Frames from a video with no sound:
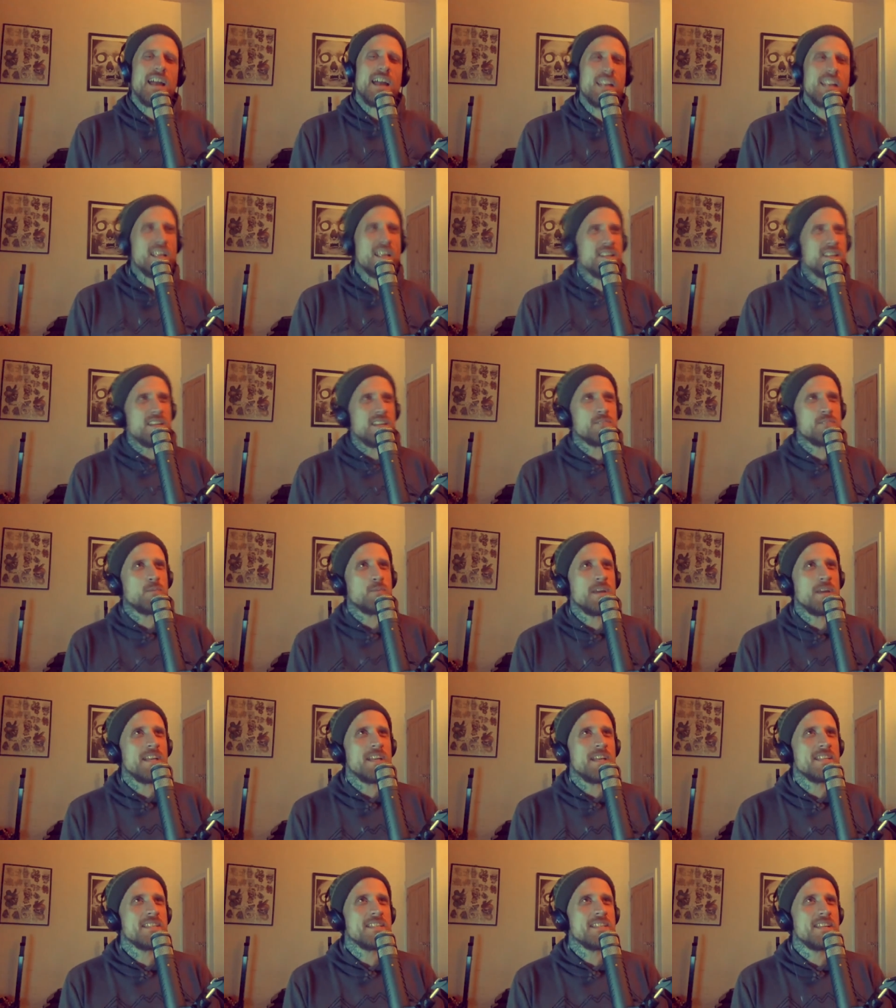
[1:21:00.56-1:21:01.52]
it's
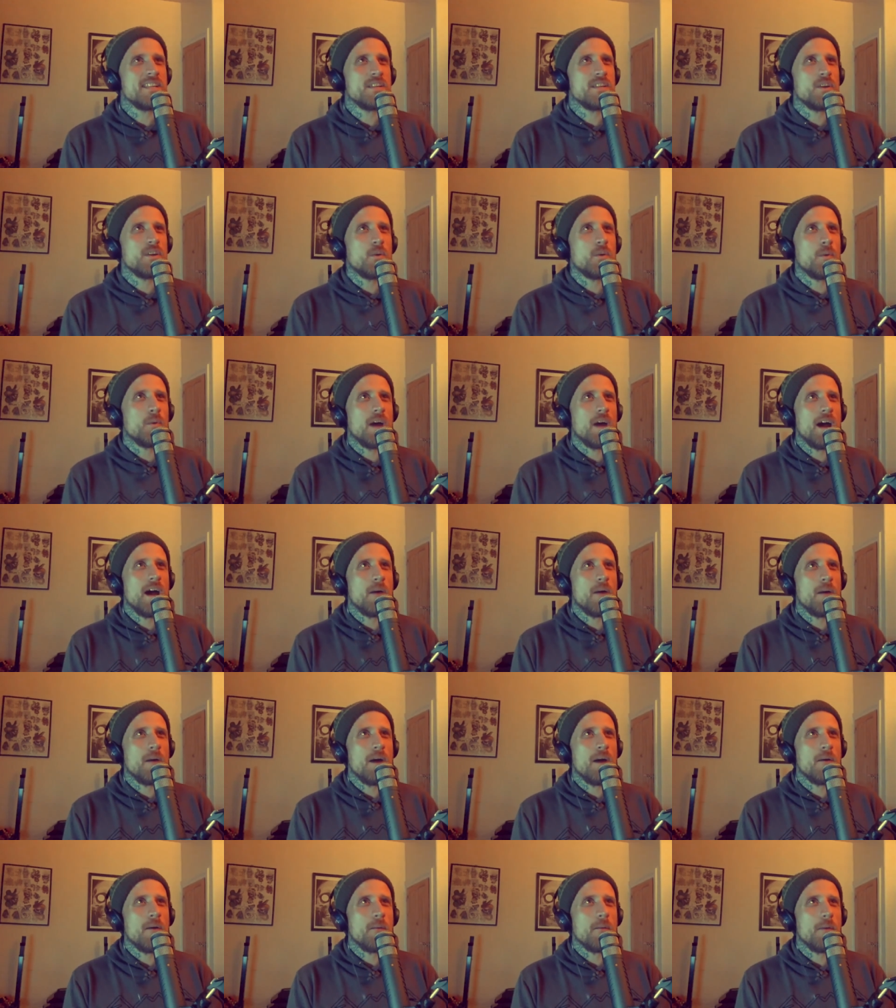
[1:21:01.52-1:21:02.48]
weird, isn't it? Though
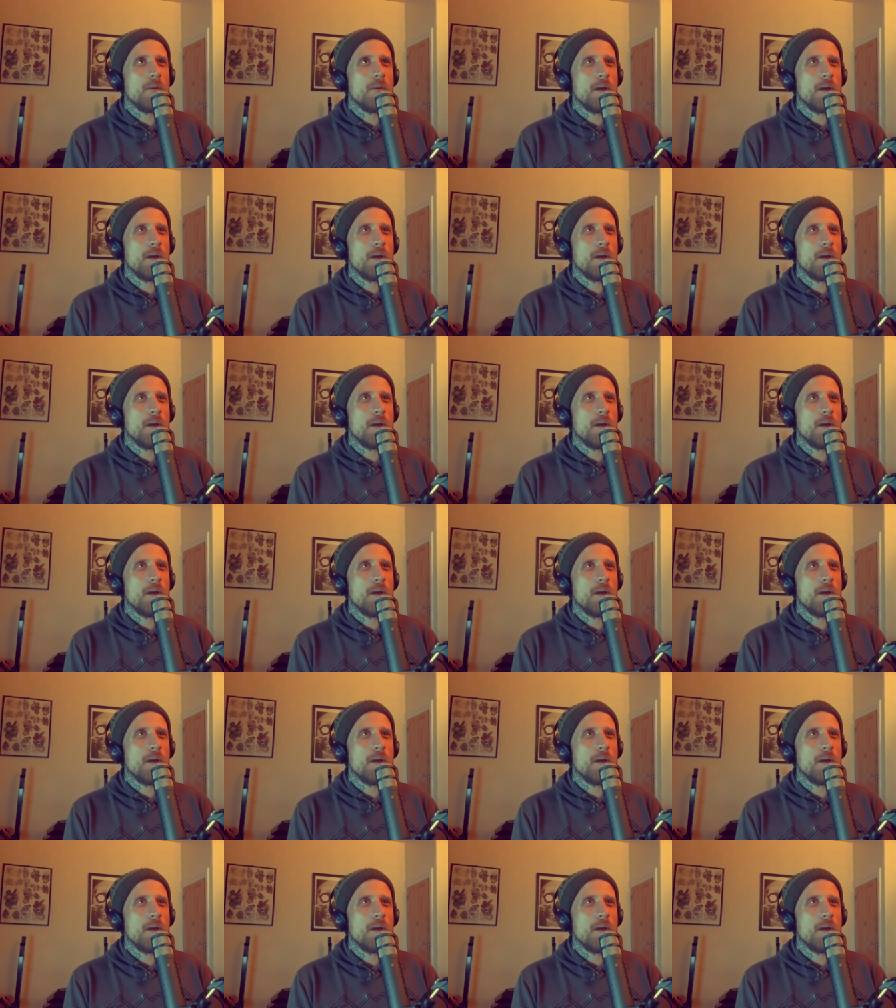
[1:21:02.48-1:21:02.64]
how